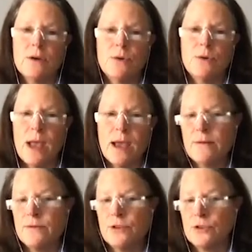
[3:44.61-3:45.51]
who
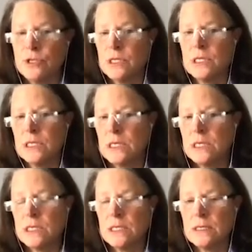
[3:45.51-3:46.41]
have certain
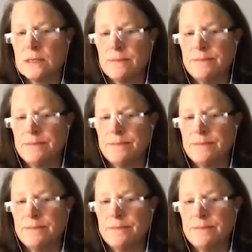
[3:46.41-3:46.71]
diseases.